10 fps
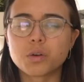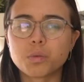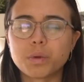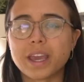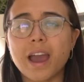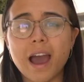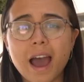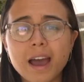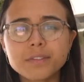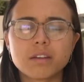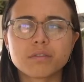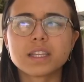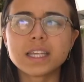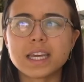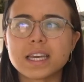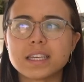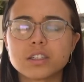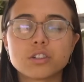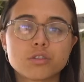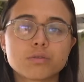we have. It really
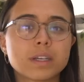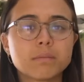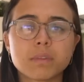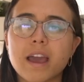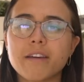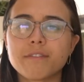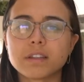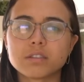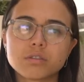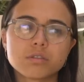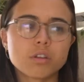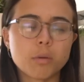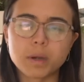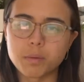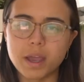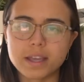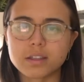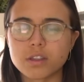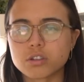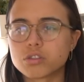is a dream life in so many ways,
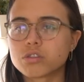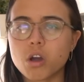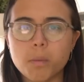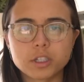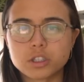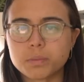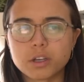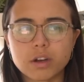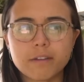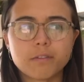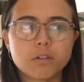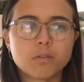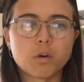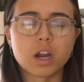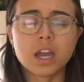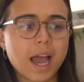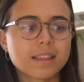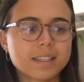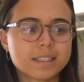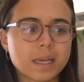and there's so much to be grateful for.
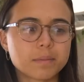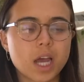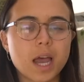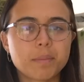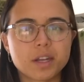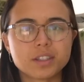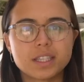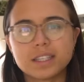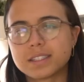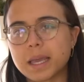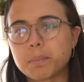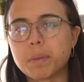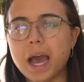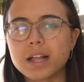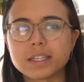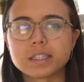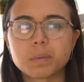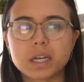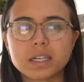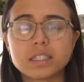At the same time, there's this like balance
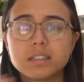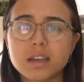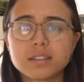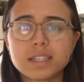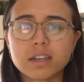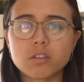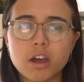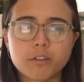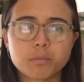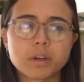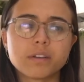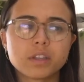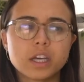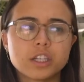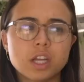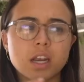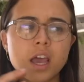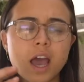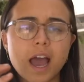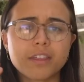because it does take a lot of privilege, and
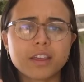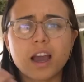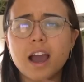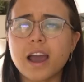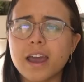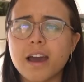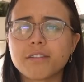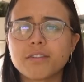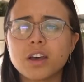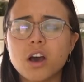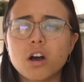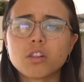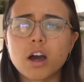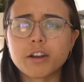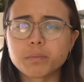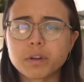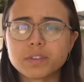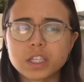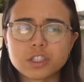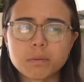I think I have a lot of
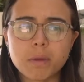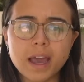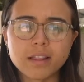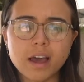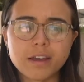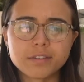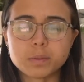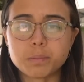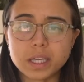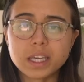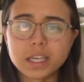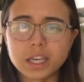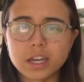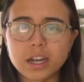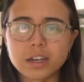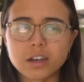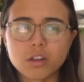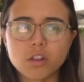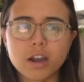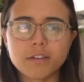privilege in my life to be here, and
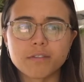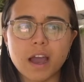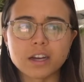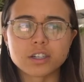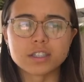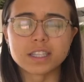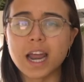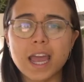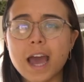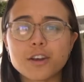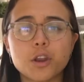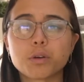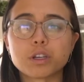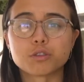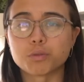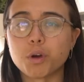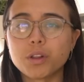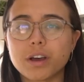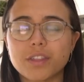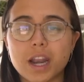a lot of factors that I had no
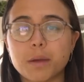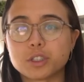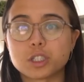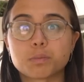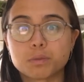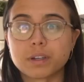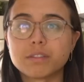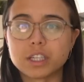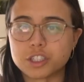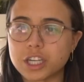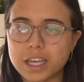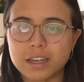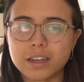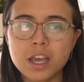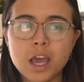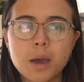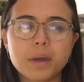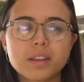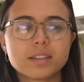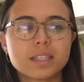control of that I was just privileged in.
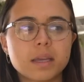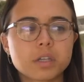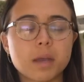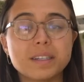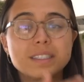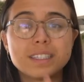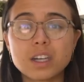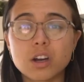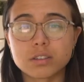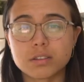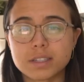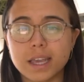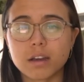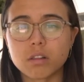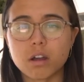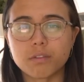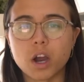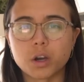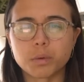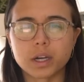But at the same time, it did also take a lot of
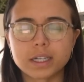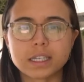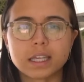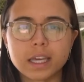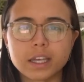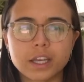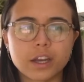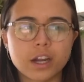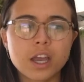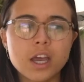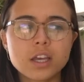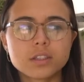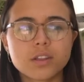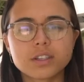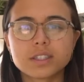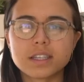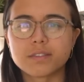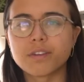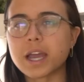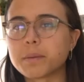hard work to get here. So there's
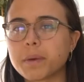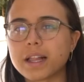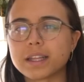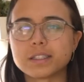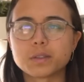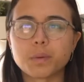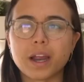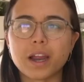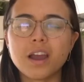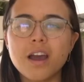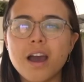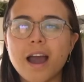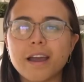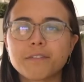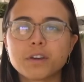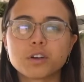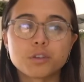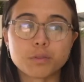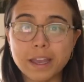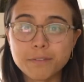this fine balance where I feel
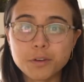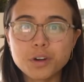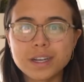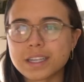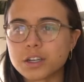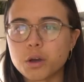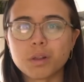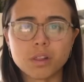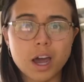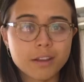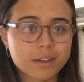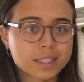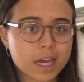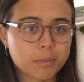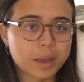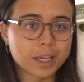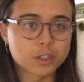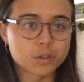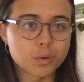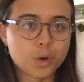grateful because I know a lot of it's out of my
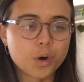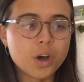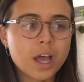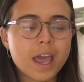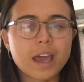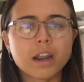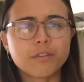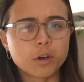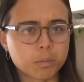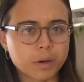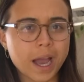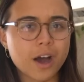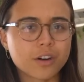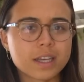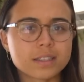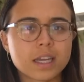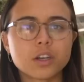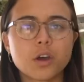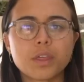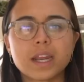control, and I feel proud because I
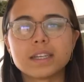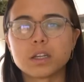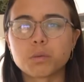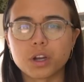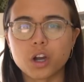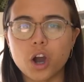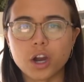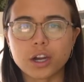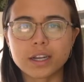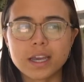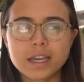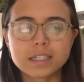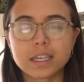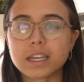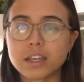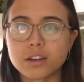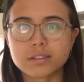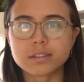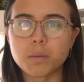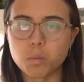know that I did work hard to get here
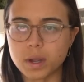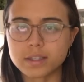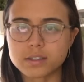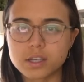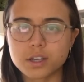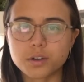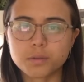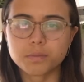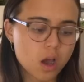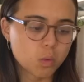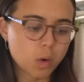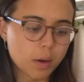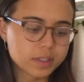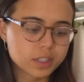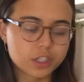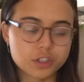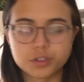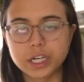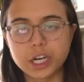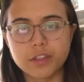in some ways too. What was the
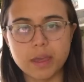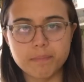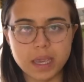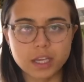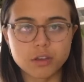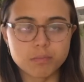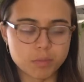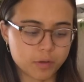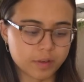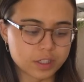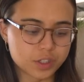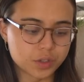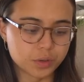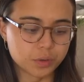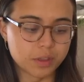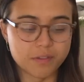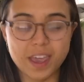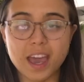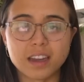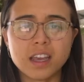trigger that made you move into the
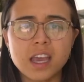van?